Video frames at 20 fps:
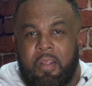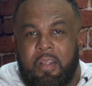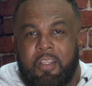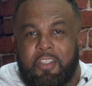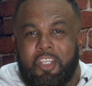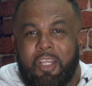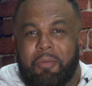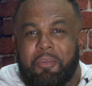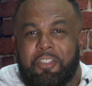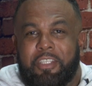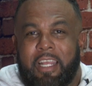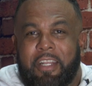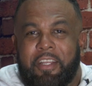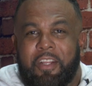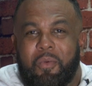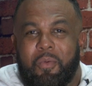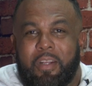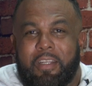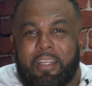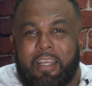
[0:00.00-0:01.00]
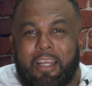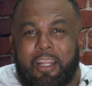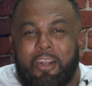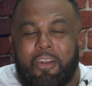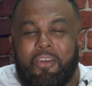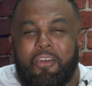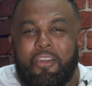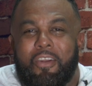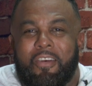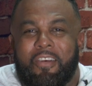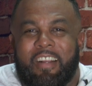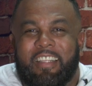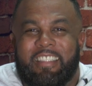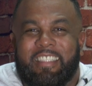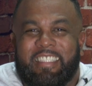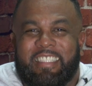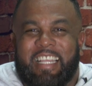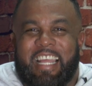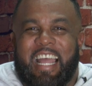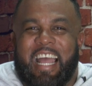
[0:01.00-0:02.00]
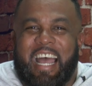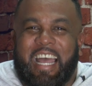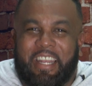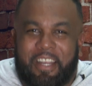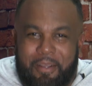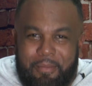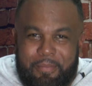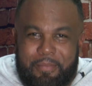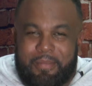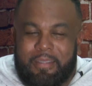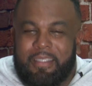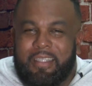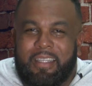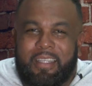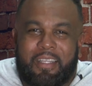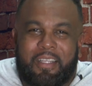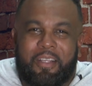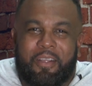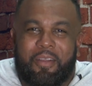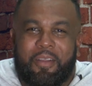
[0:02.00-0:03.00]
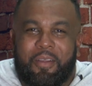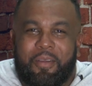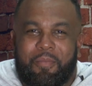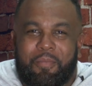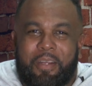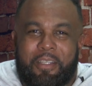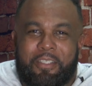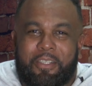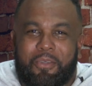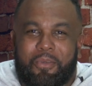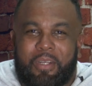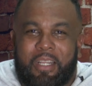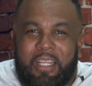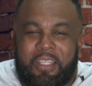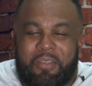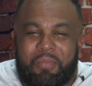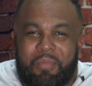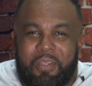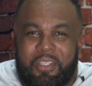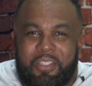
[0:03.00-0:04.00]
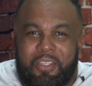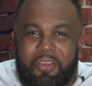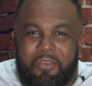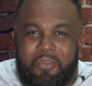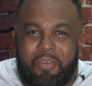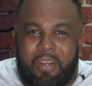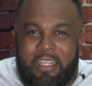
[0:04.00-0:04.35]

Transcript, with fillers: So I'm chatting with uh, Lawrence Adams, better known as Mr.